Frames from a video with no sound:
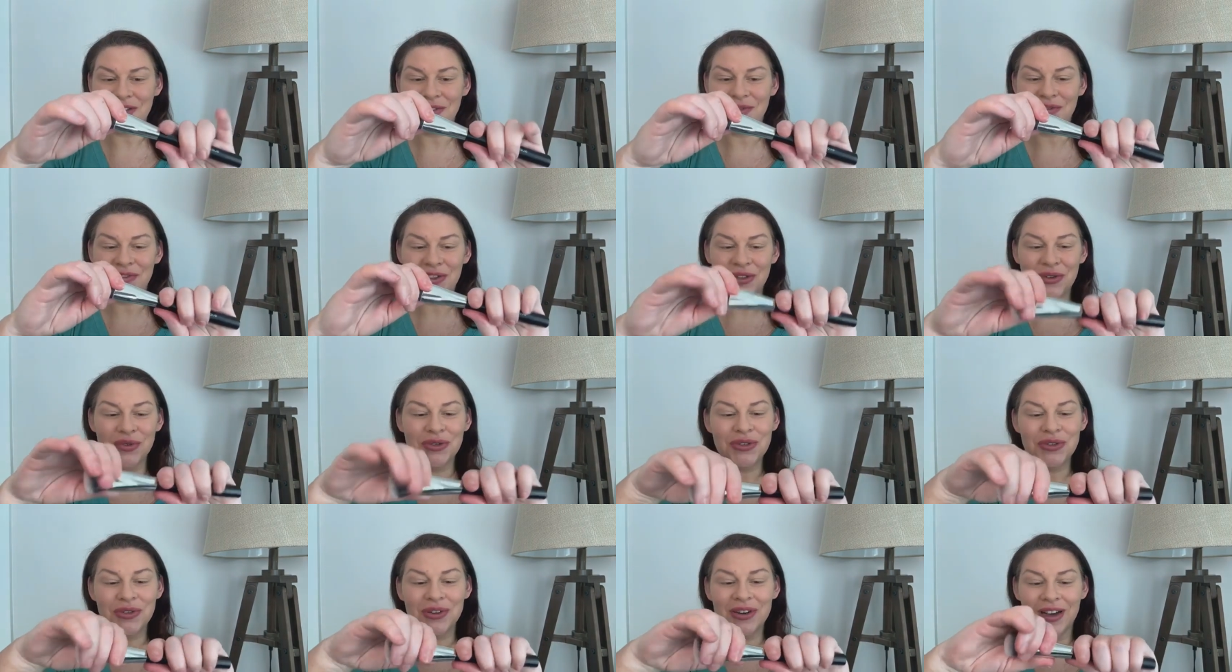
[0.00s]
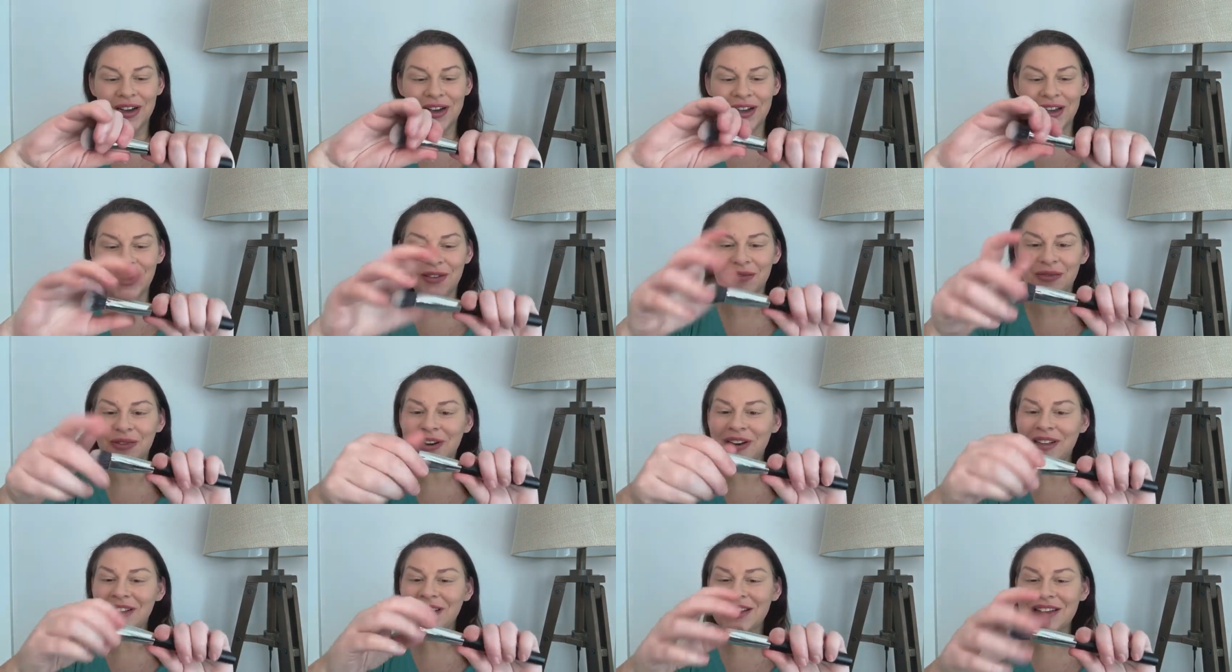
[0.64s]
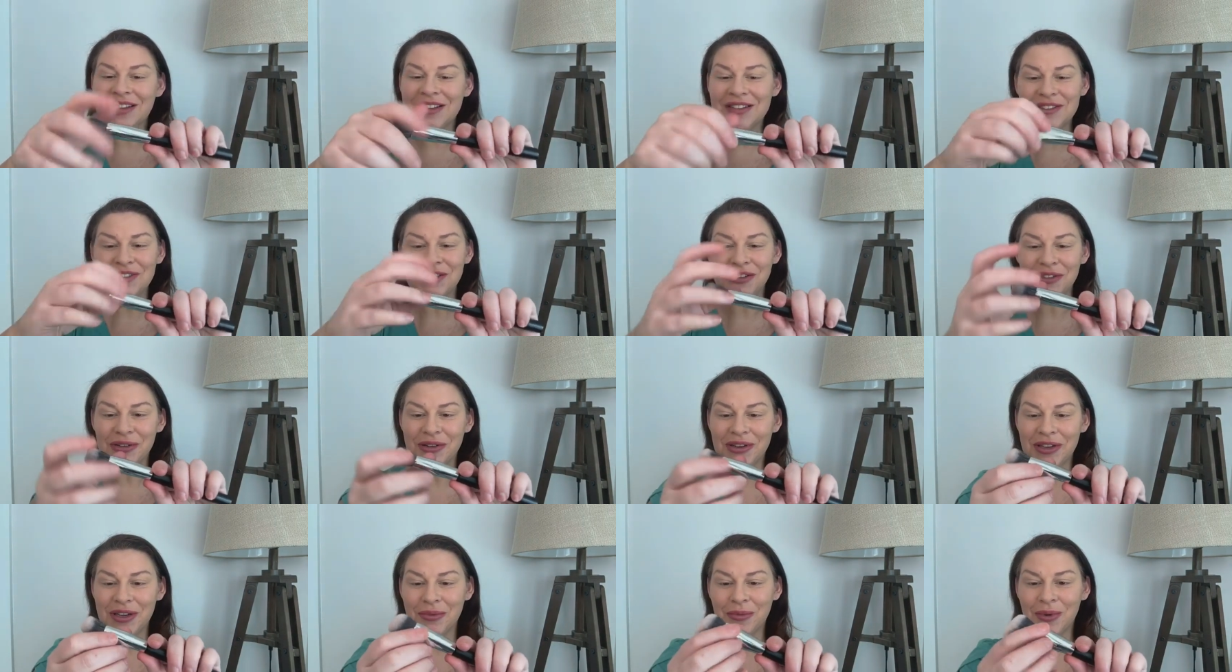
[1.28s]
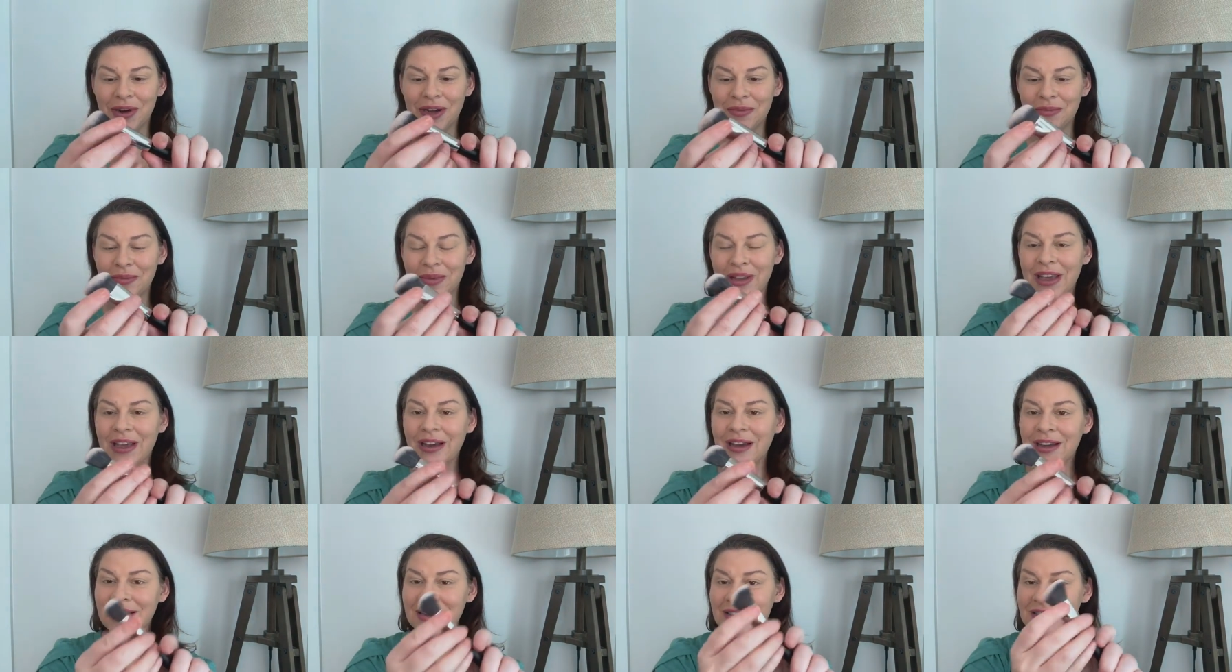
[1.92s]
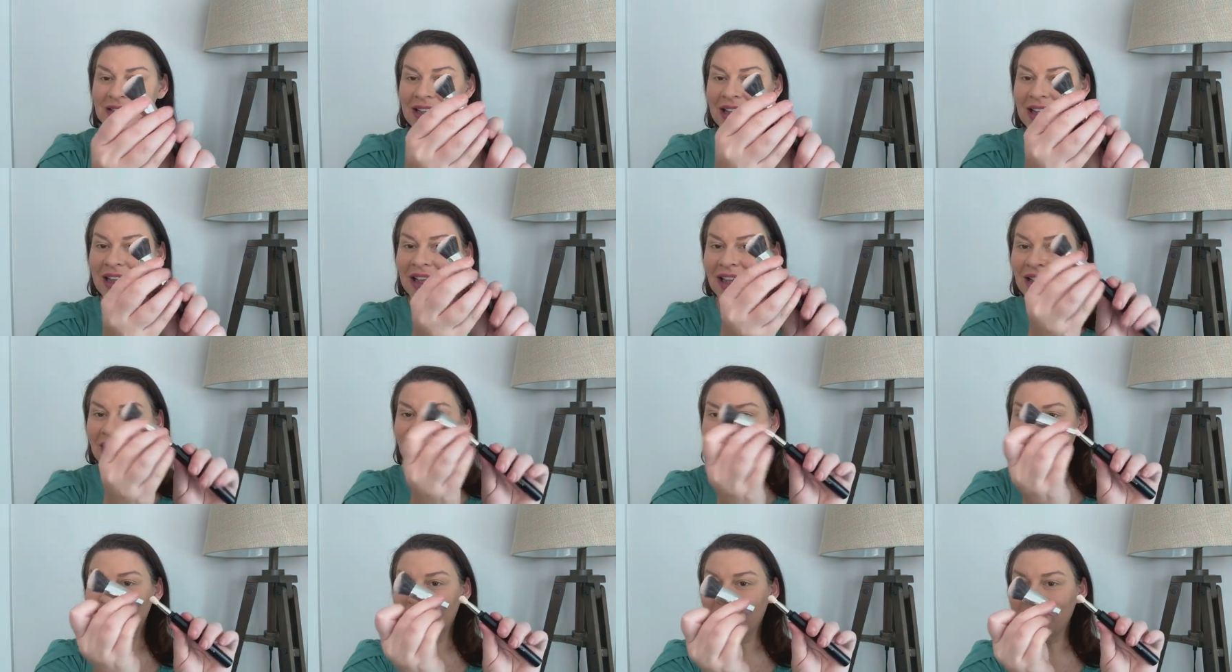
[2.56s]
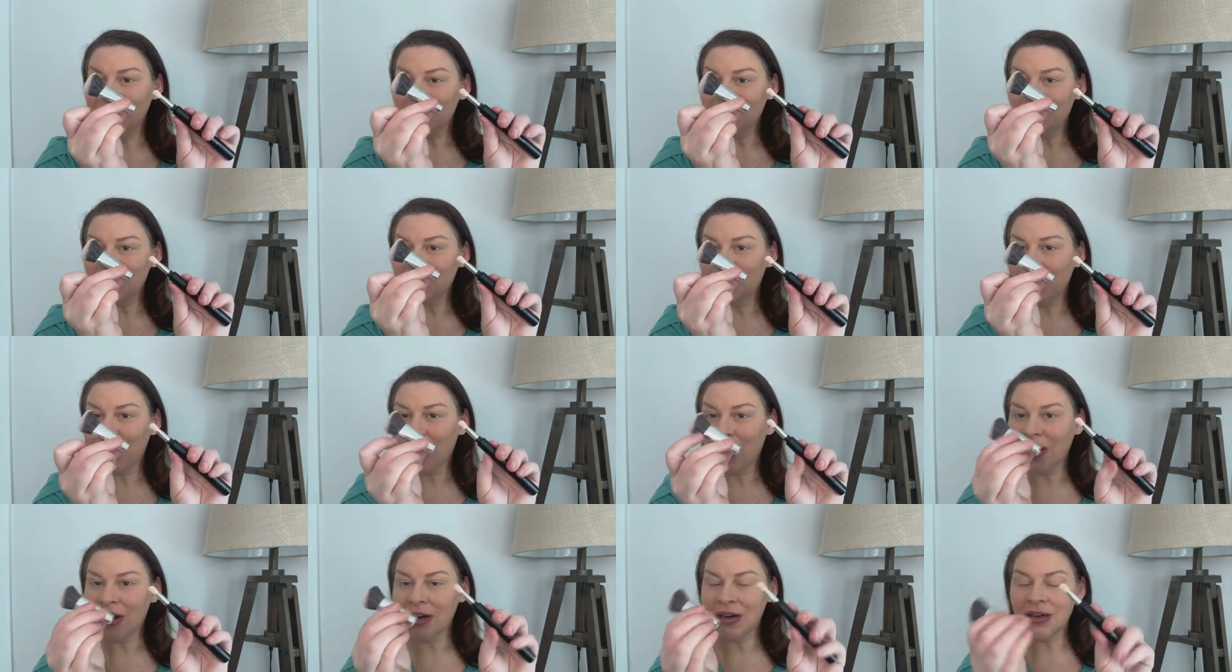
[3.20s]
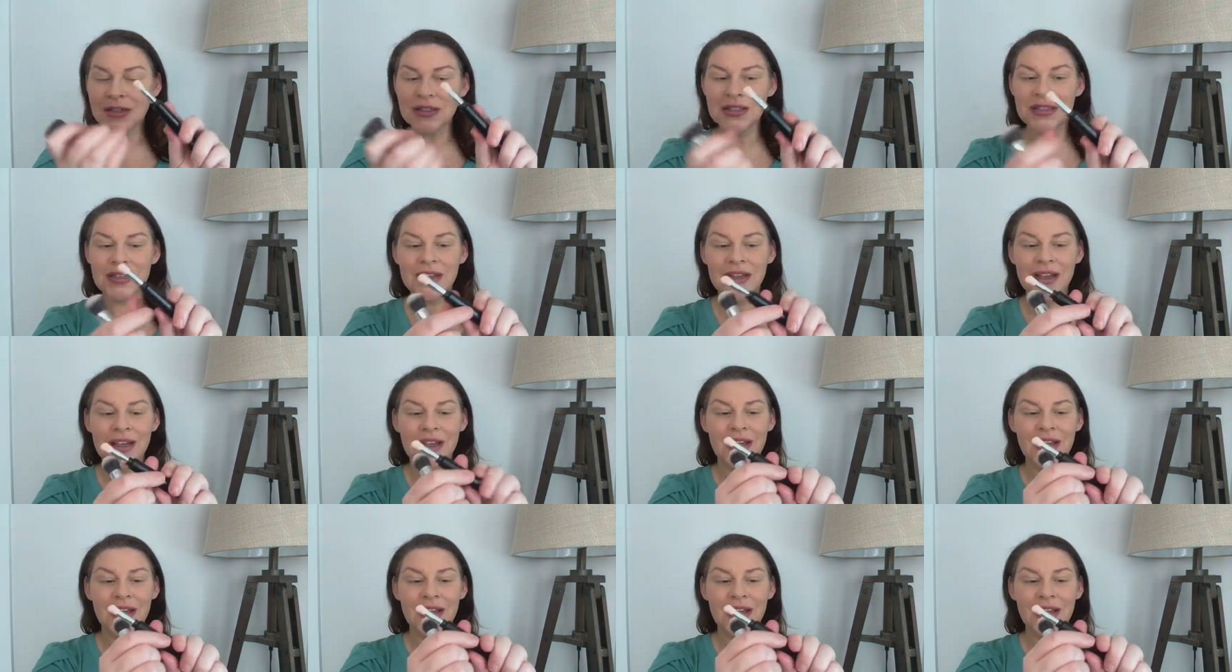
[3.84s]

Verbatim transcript: If you do not have one of these, you need one because it comes apart